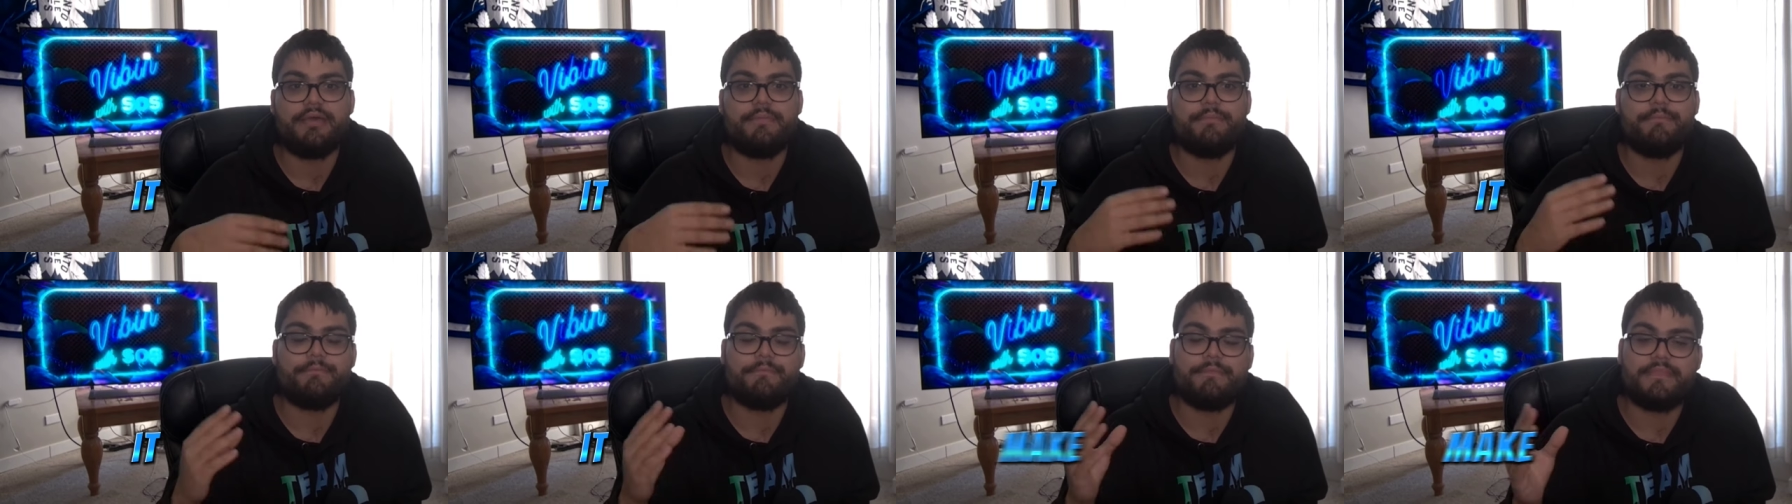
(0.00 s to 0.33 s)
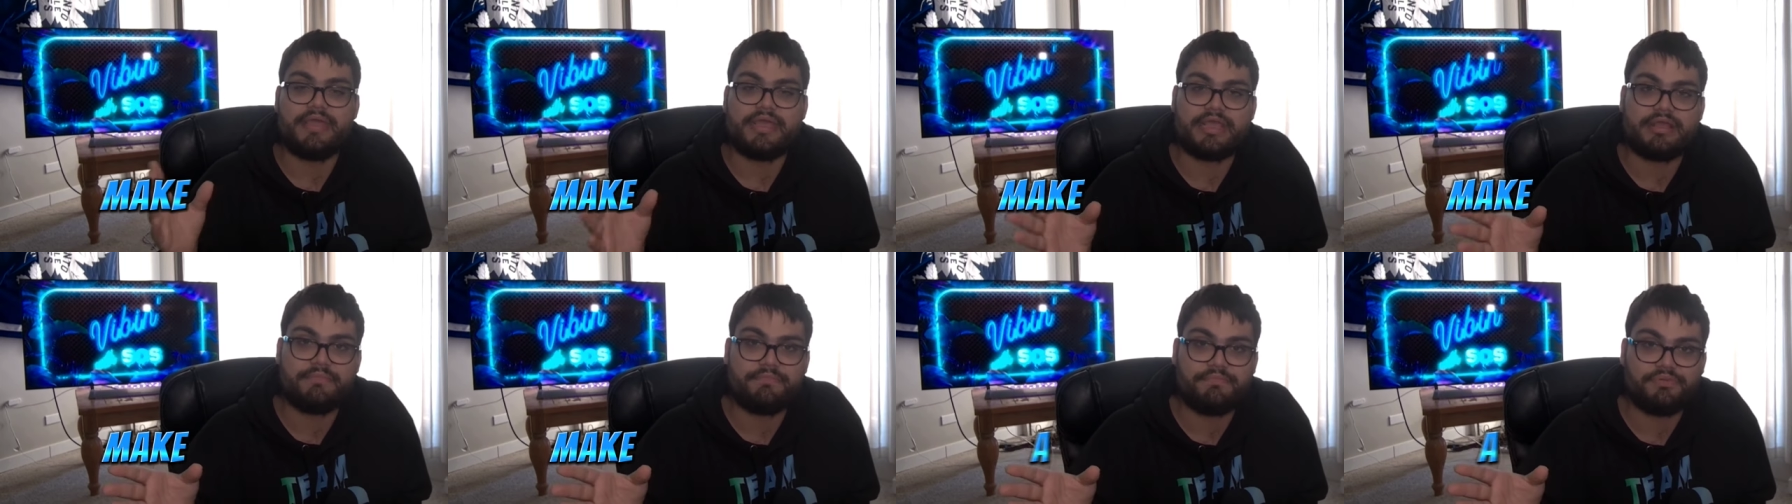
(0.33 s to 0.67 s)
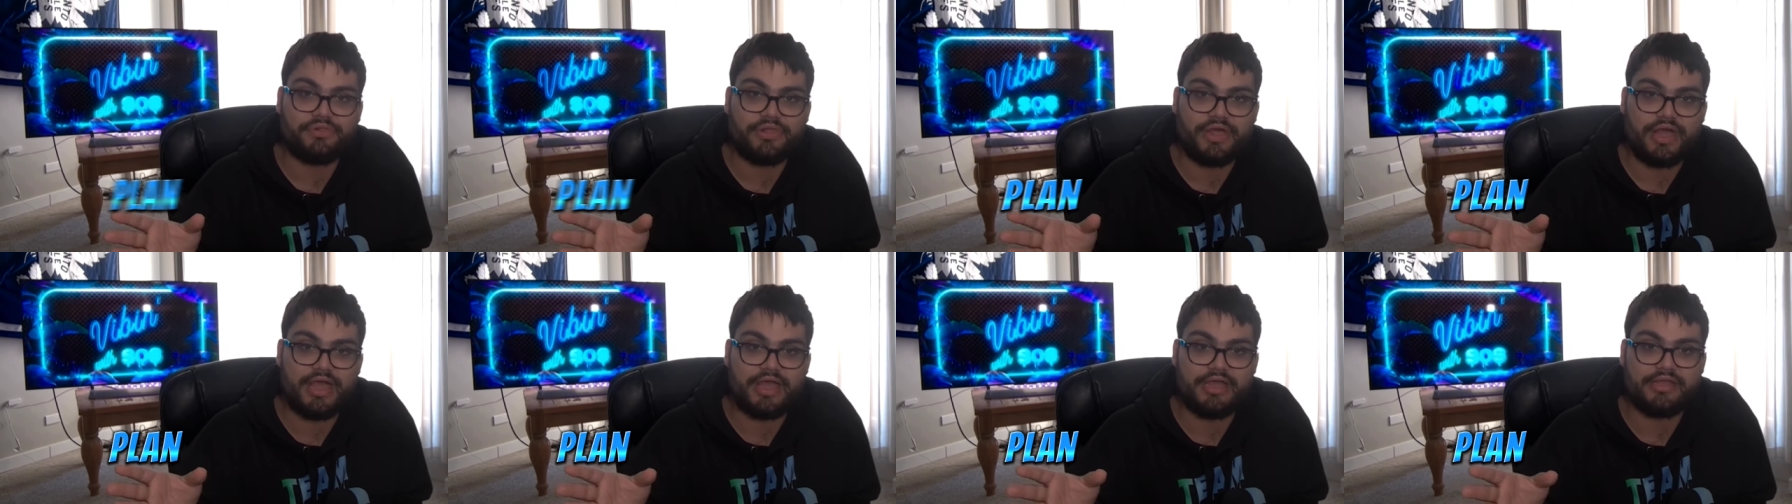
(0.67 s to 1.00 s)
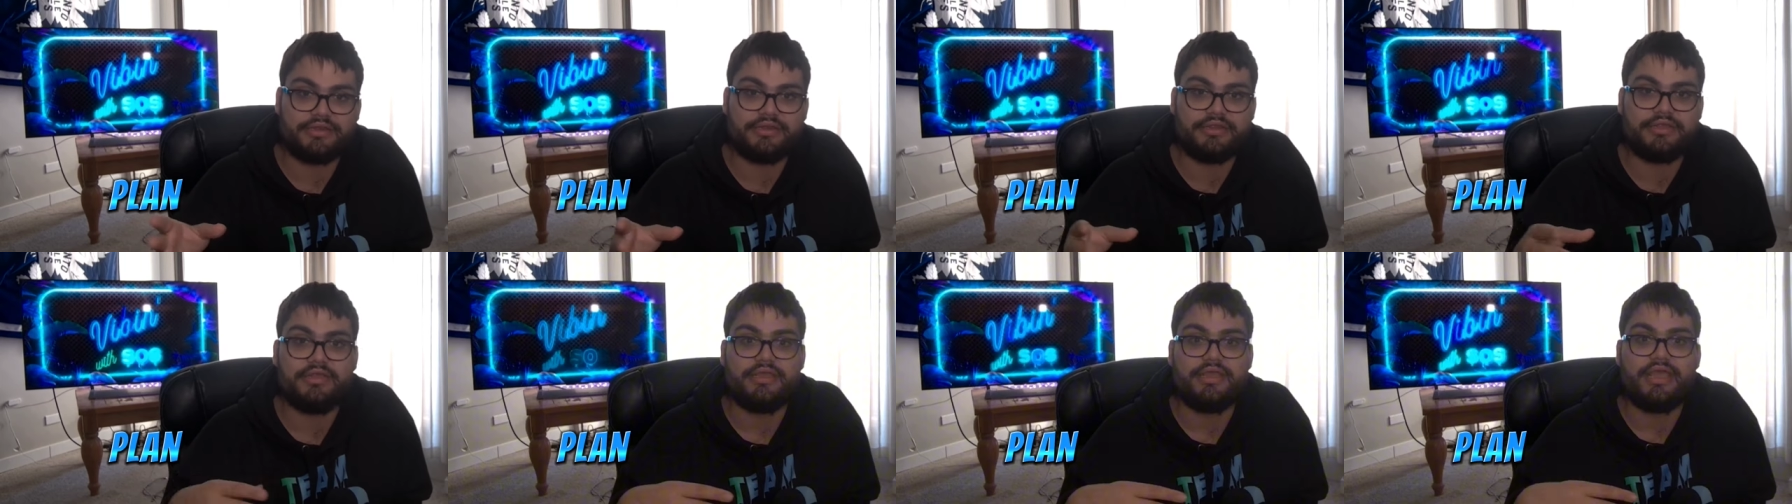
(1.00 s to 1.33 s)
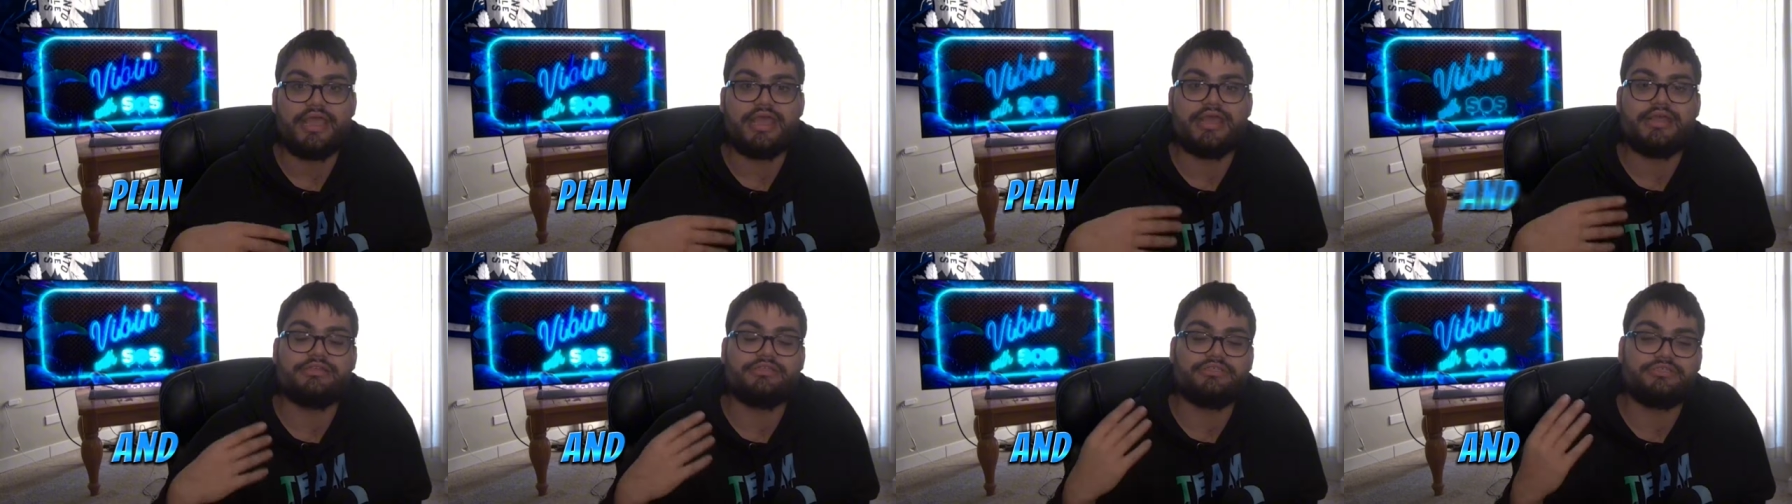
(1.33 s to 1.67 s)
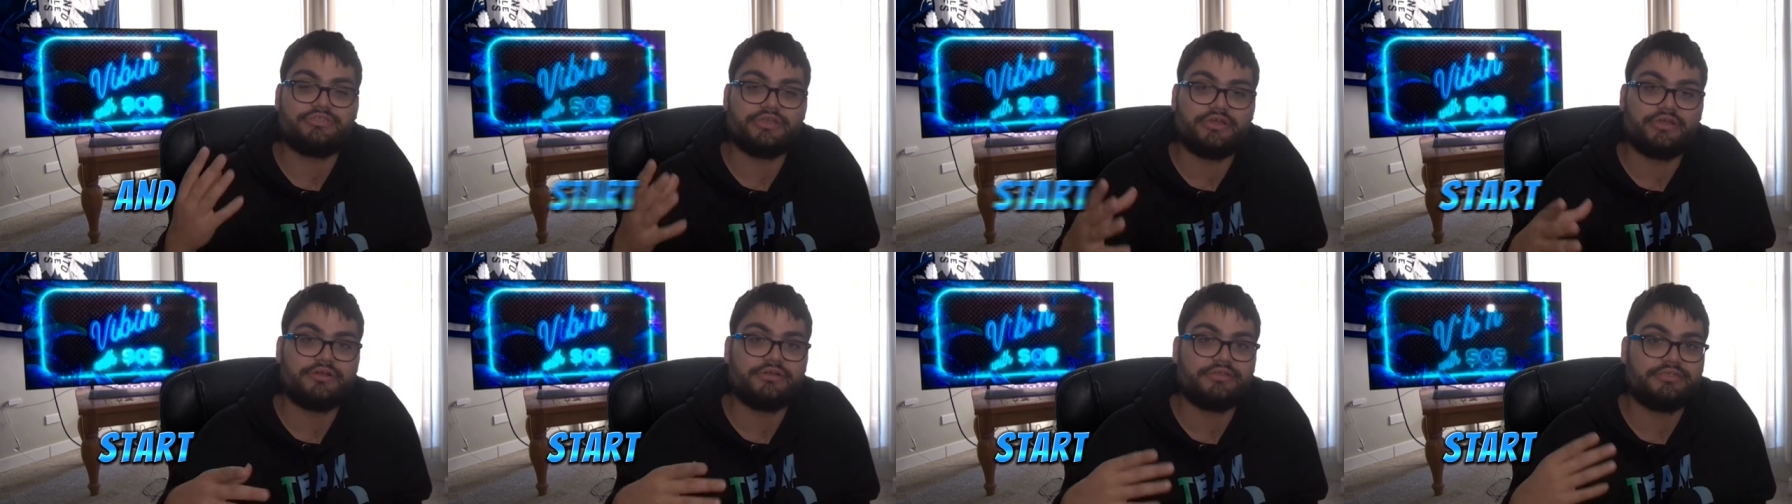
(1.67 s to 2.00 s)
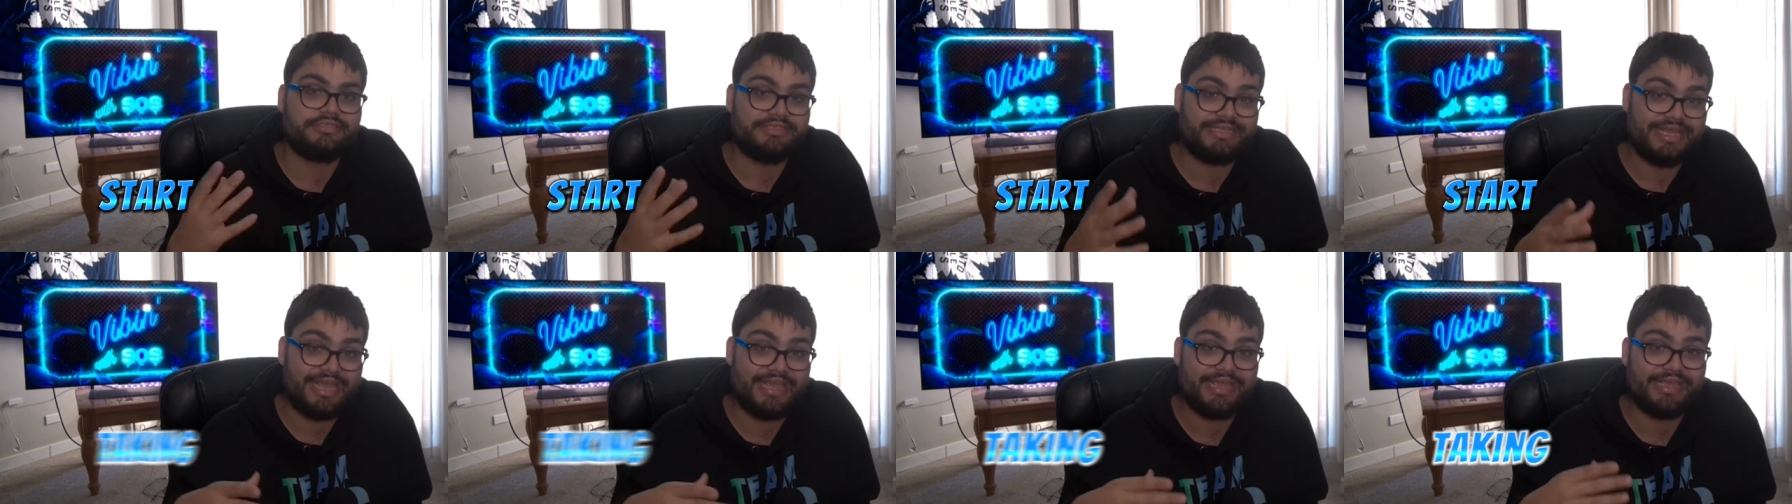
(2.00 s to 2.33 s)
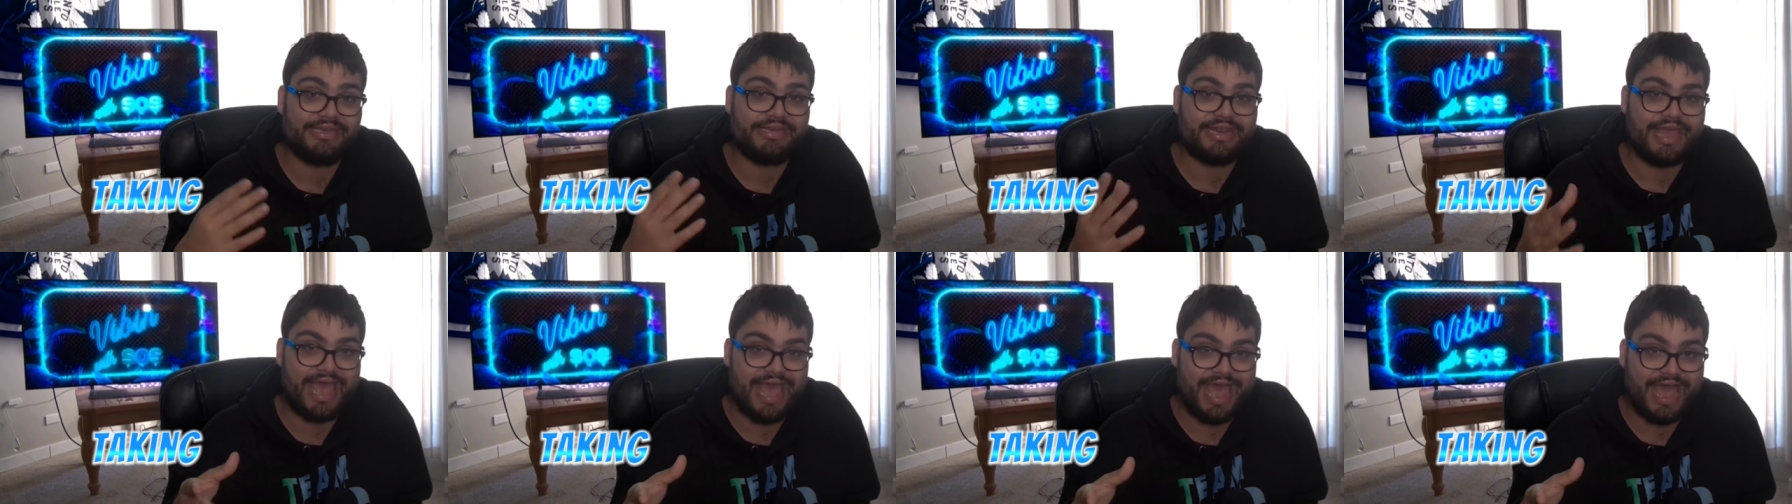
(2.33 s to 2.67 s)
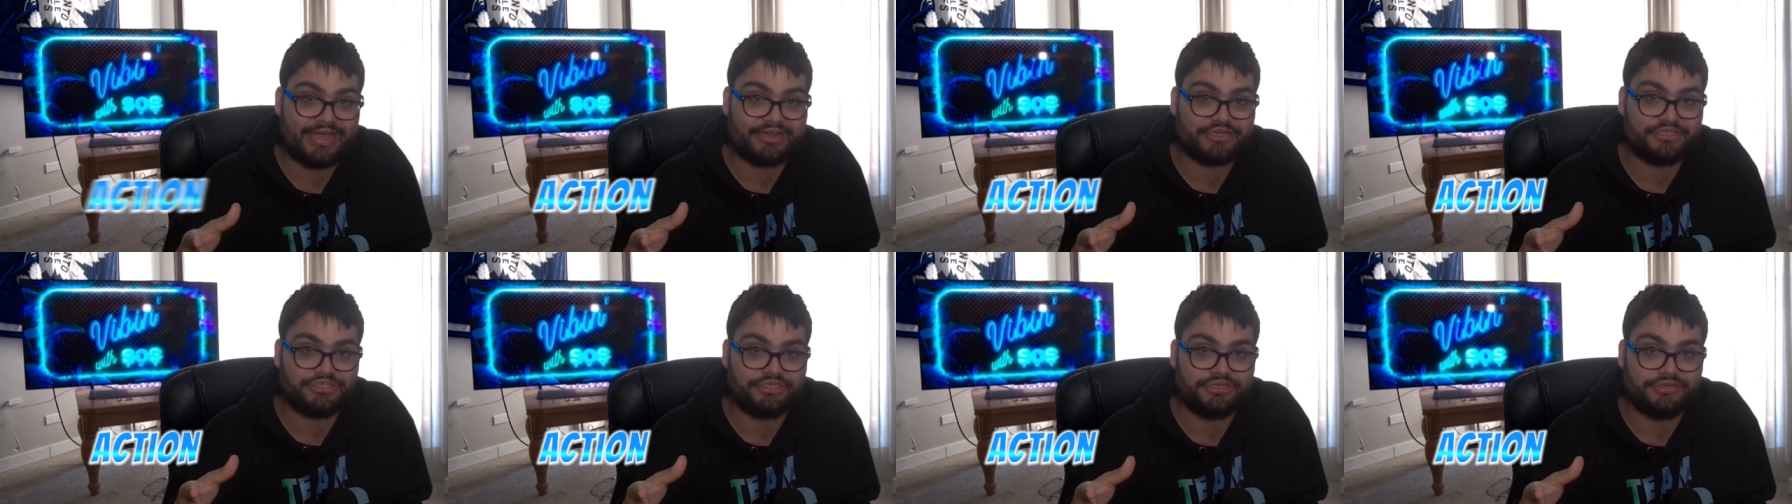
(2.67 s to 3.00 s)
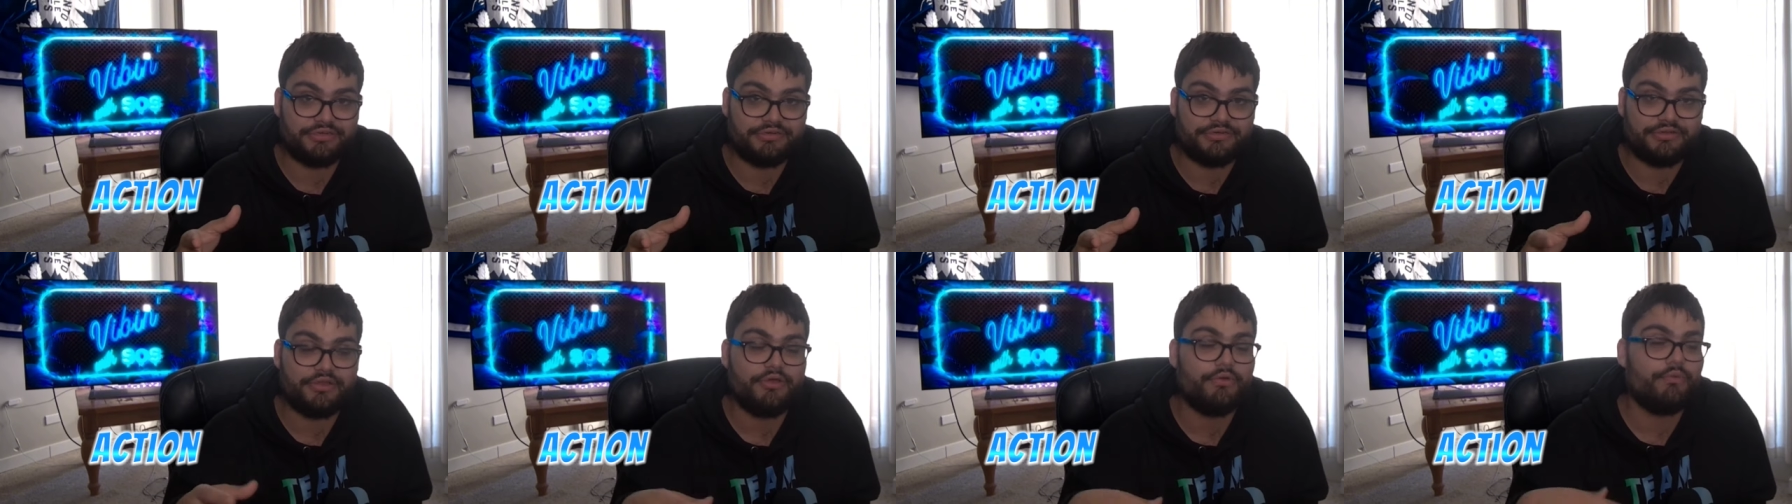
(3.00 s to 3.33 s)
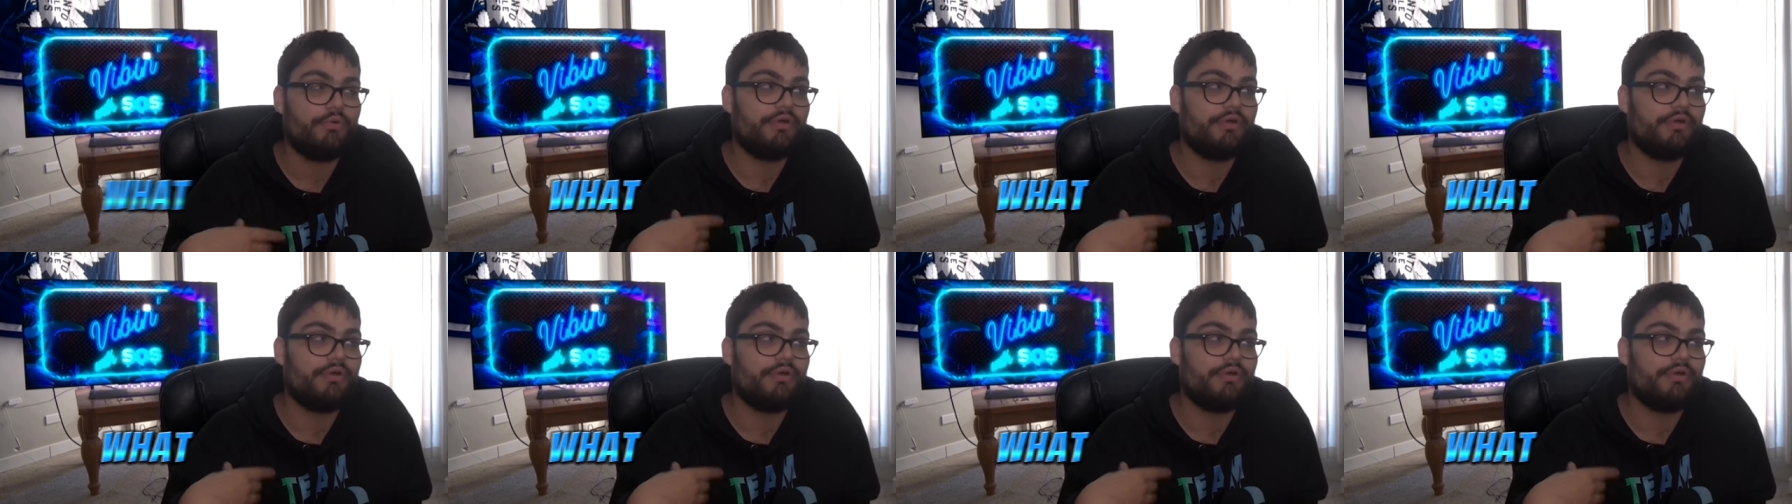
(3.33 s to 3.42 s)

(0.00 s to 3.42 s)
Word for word: Make a plan and start taking action